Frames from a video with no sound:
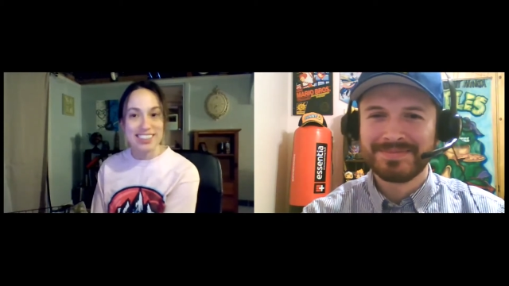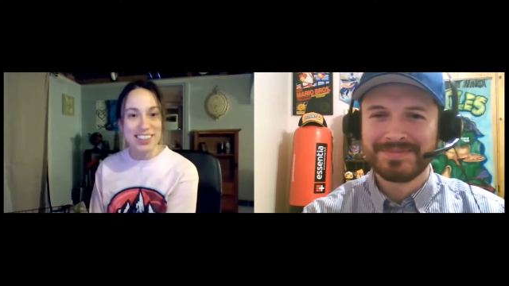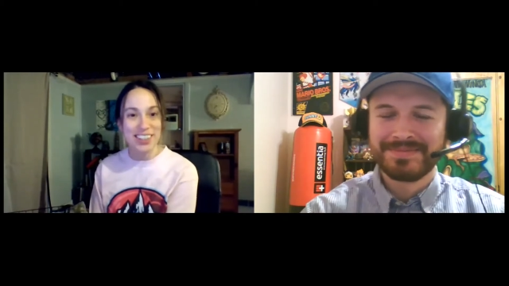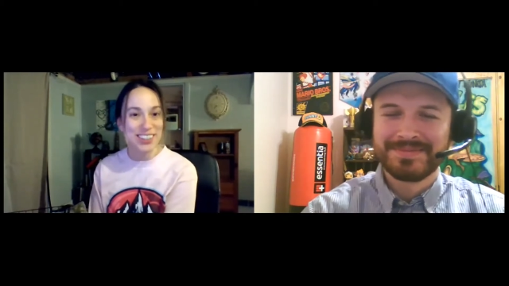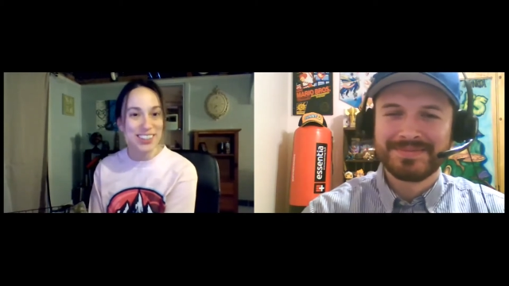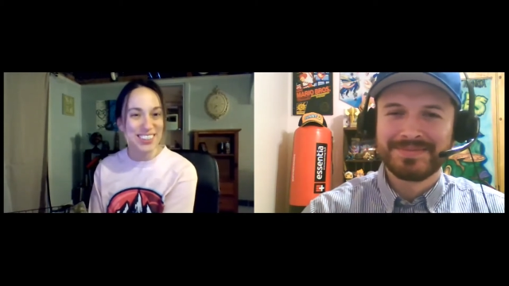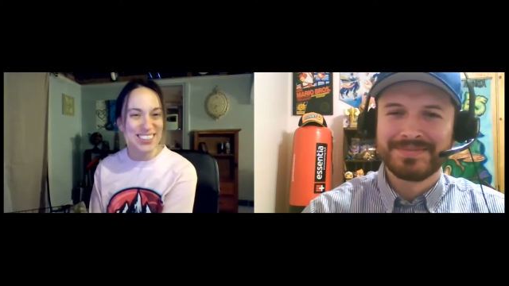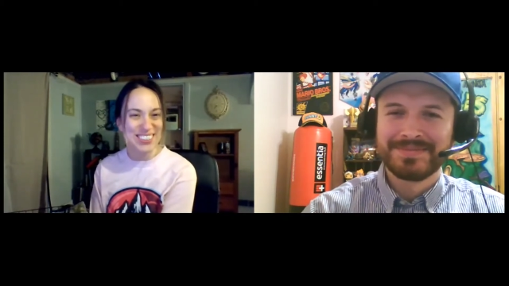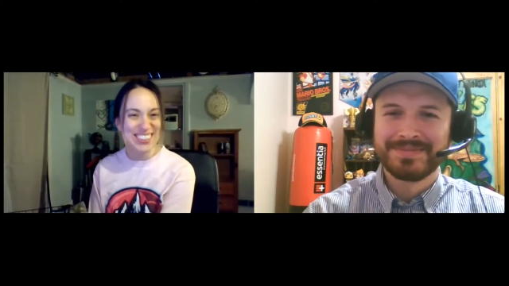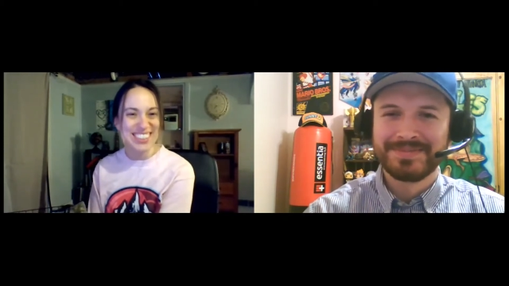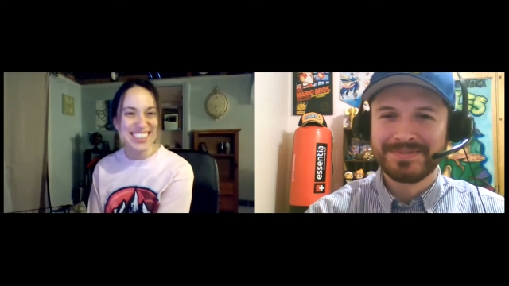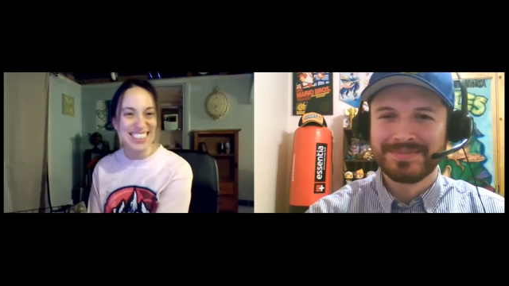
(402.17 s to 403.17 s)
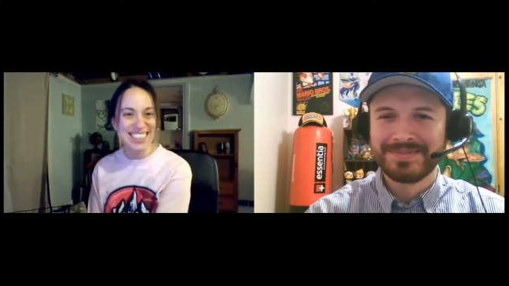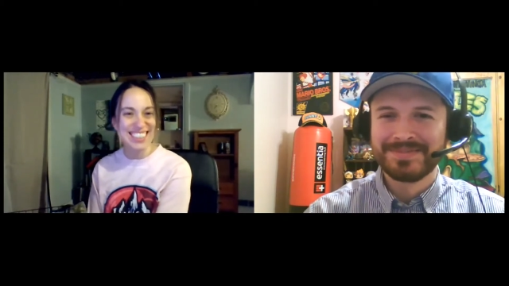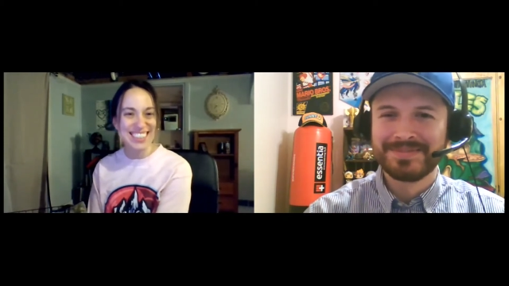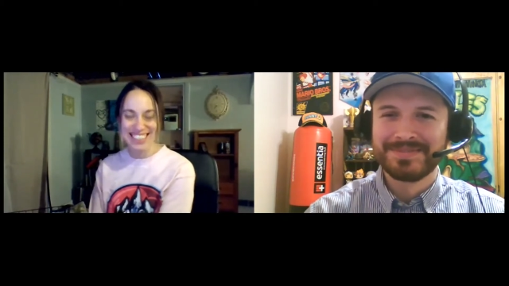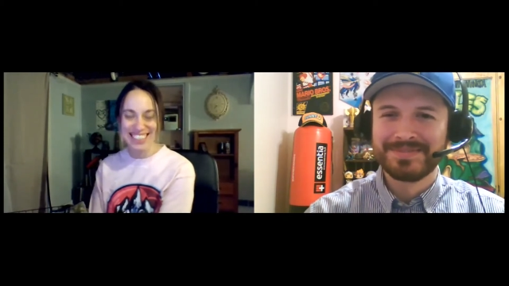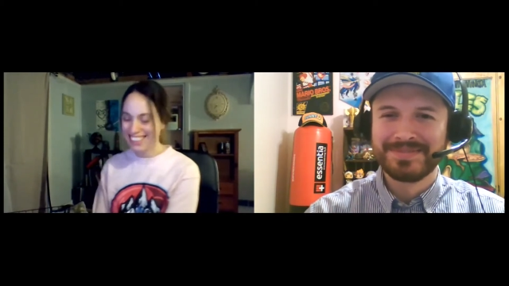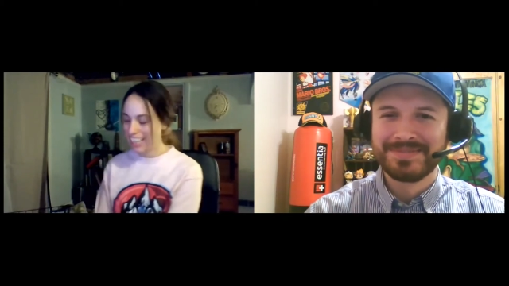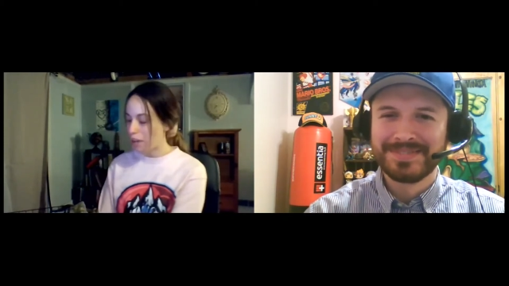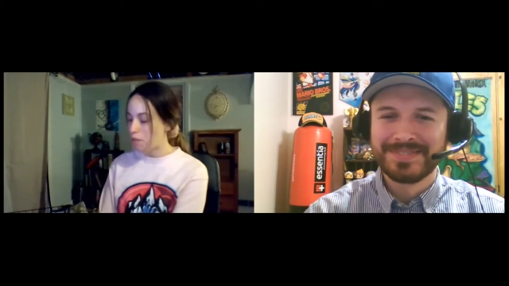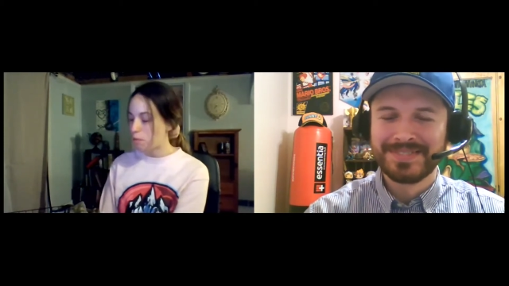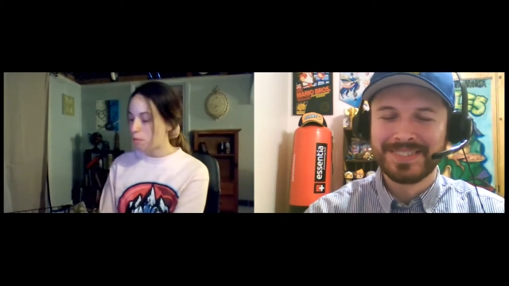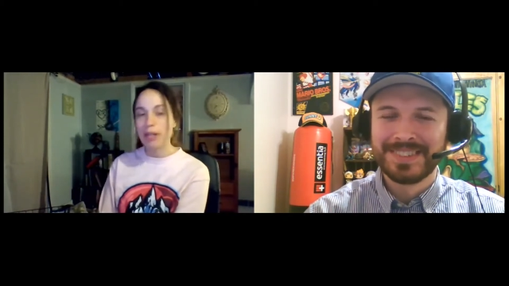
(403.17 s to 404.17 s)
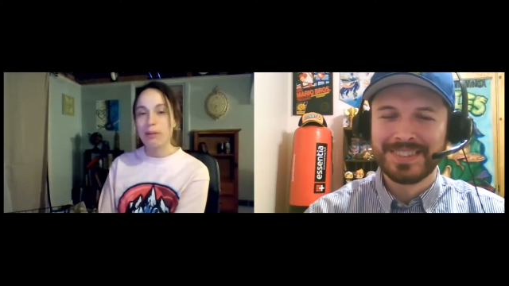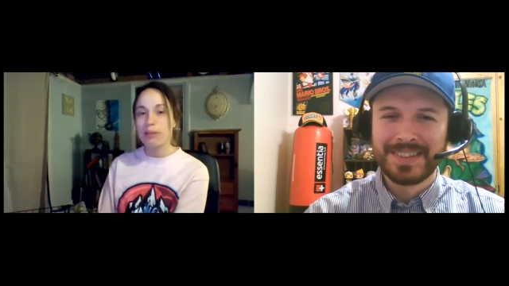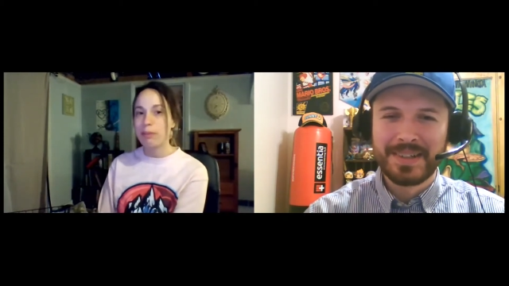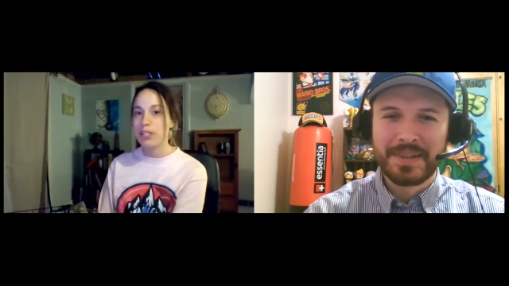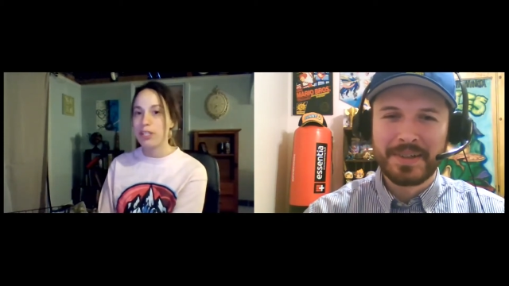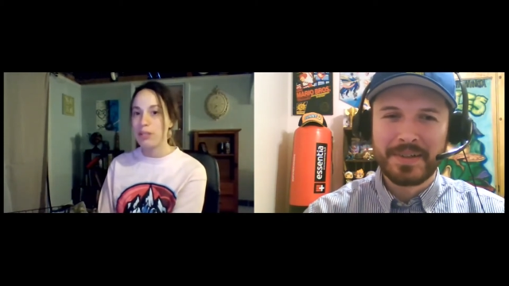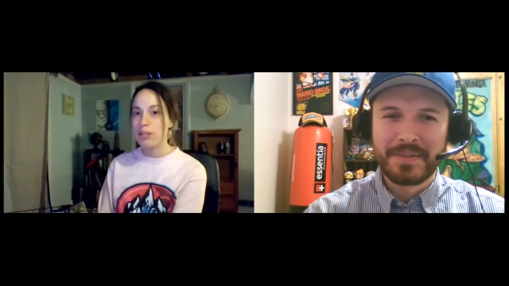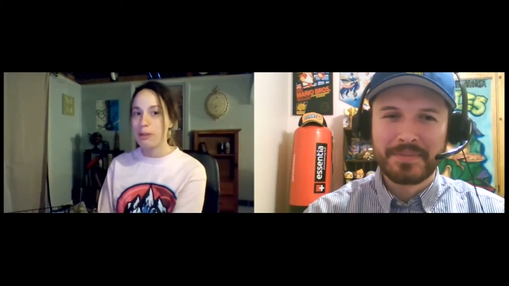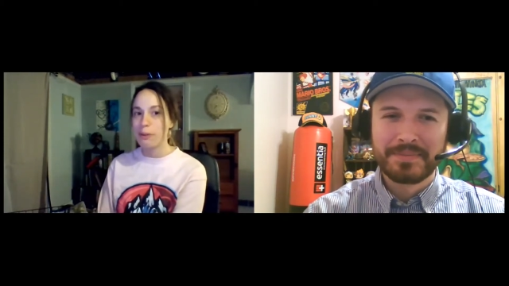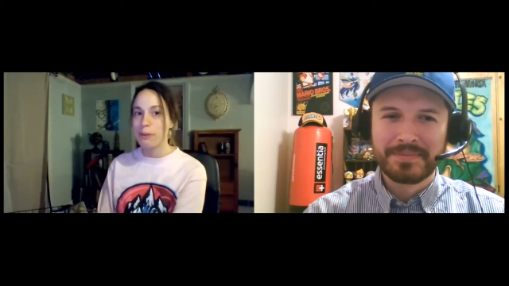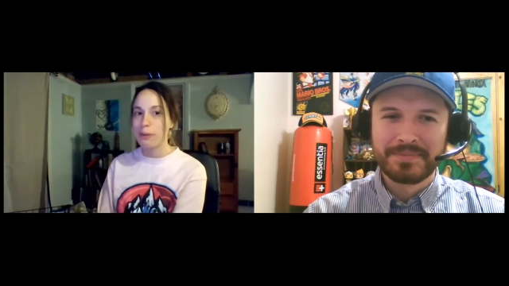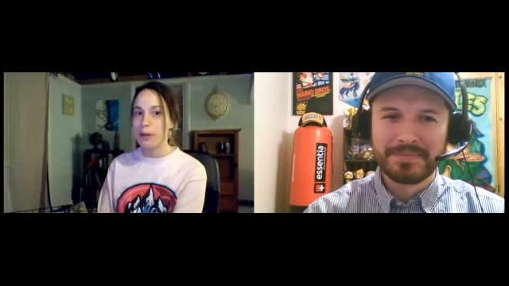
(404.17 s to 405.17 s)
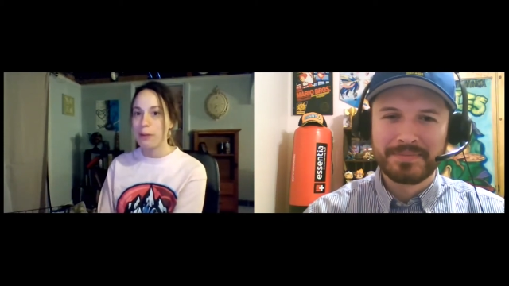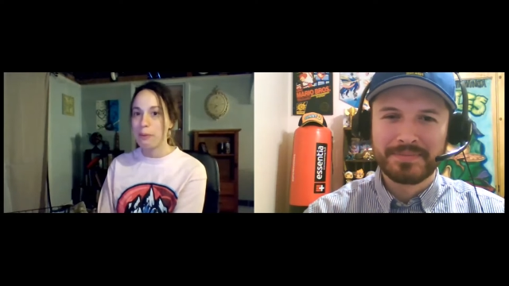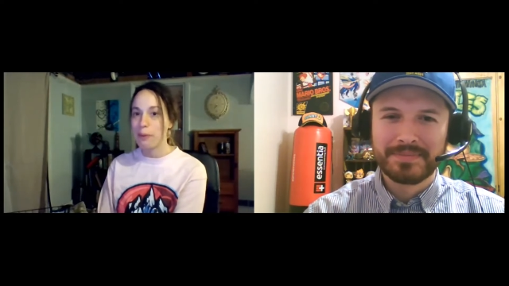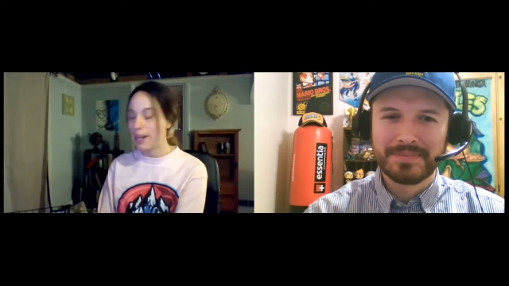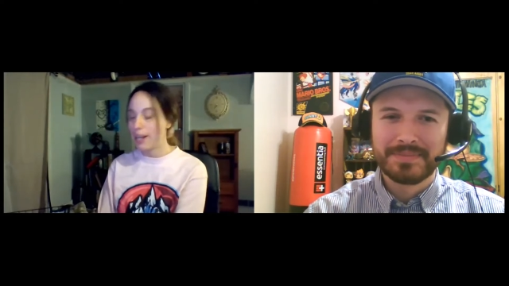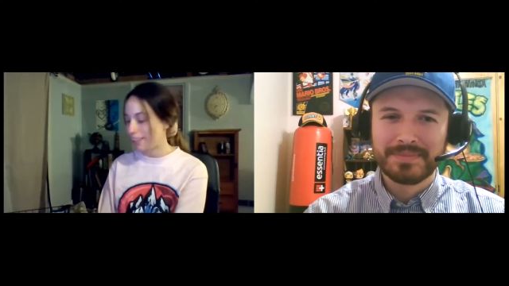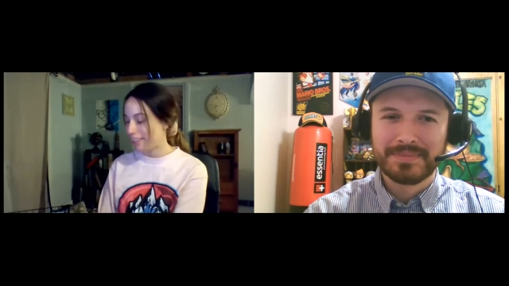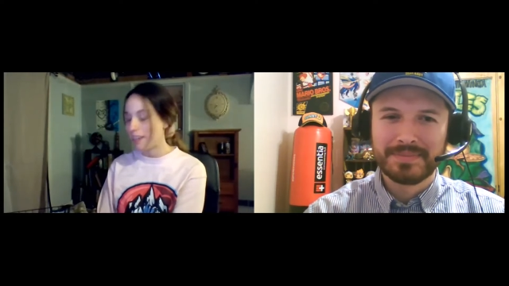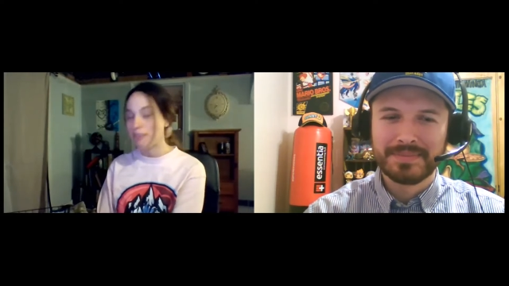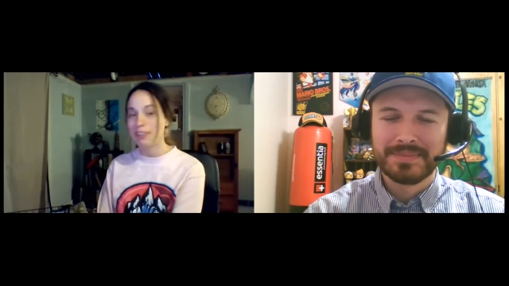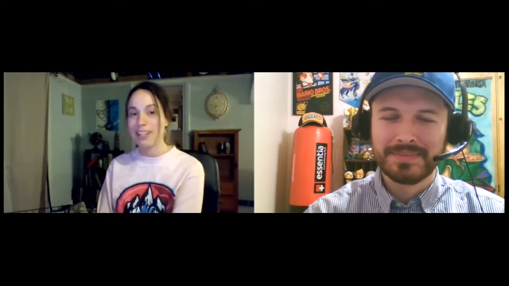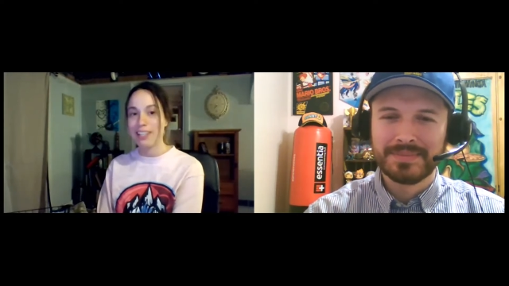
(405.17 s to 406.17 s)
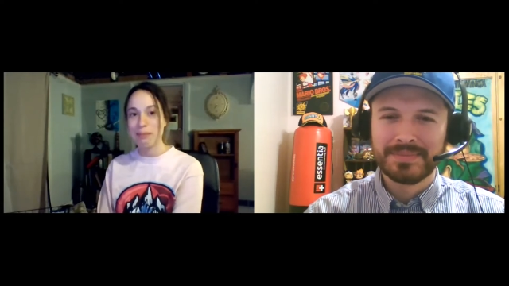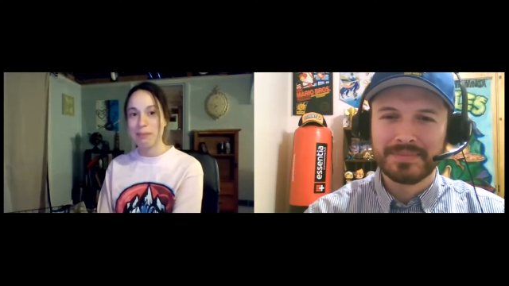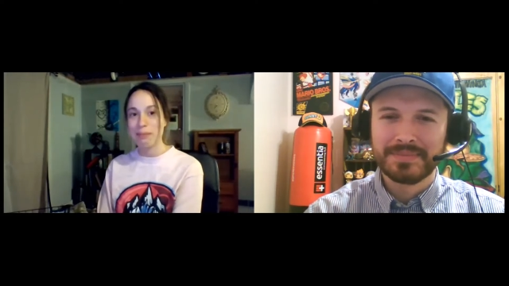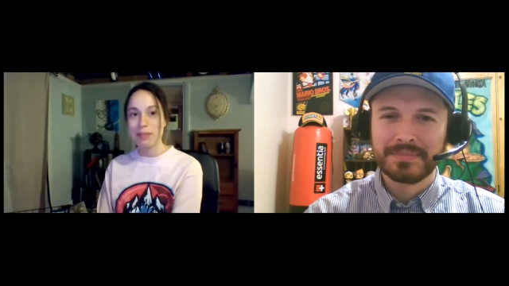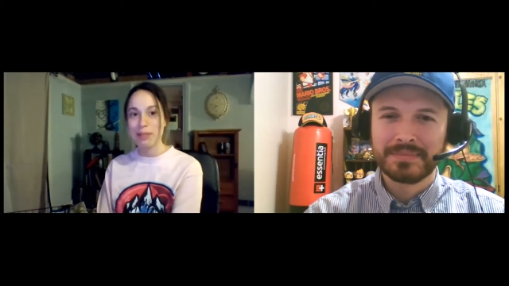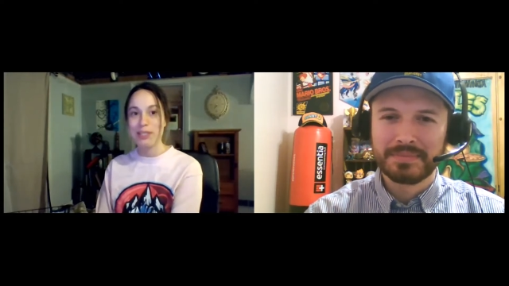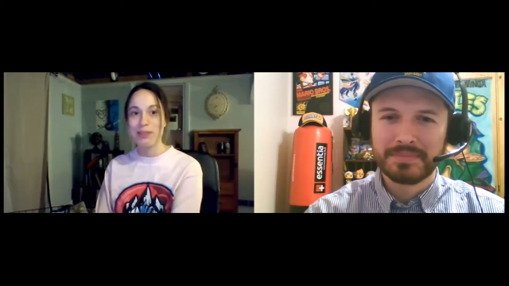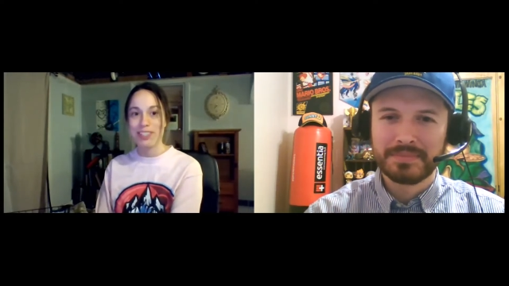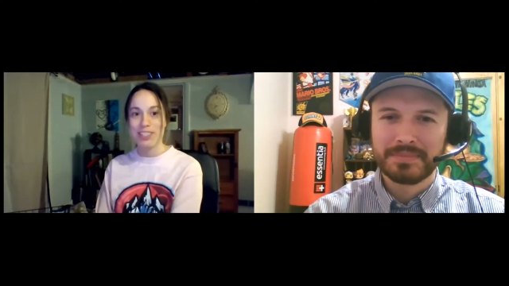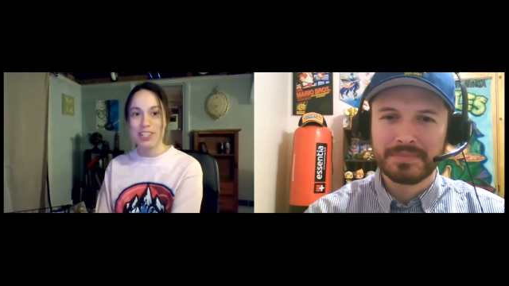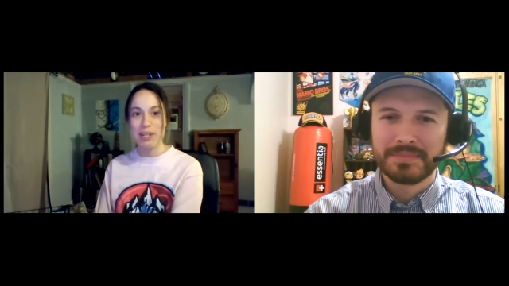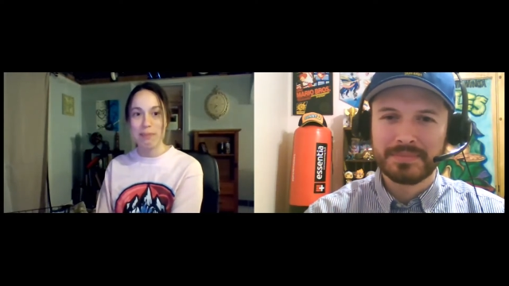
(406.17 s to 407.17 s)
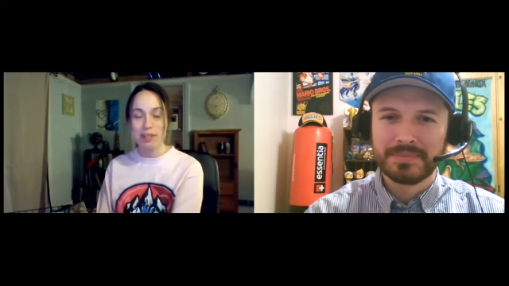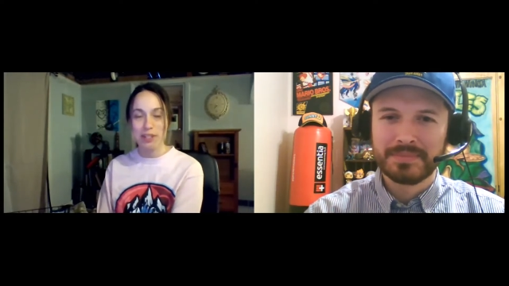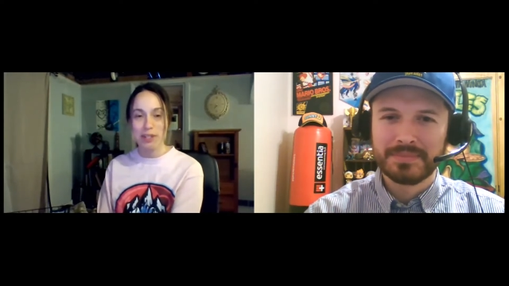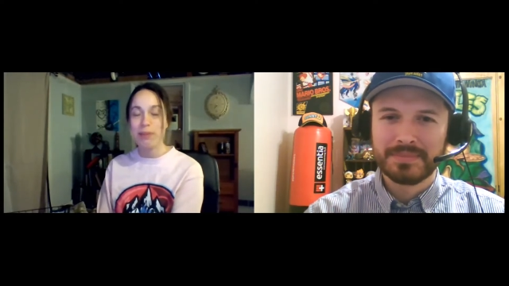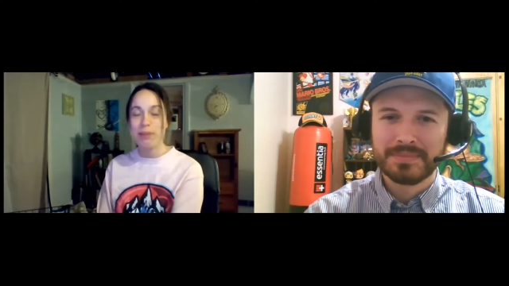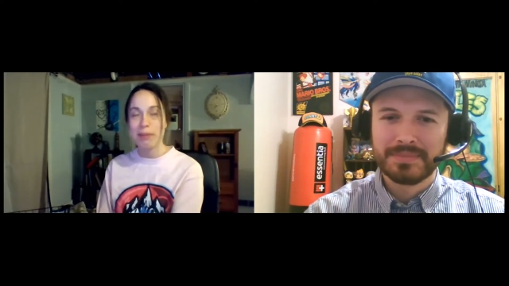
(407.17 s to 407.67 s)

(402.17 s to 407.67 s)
Speaker 1: So I haven't been able to beat you in quite a while, and I would like to beat you at the championship.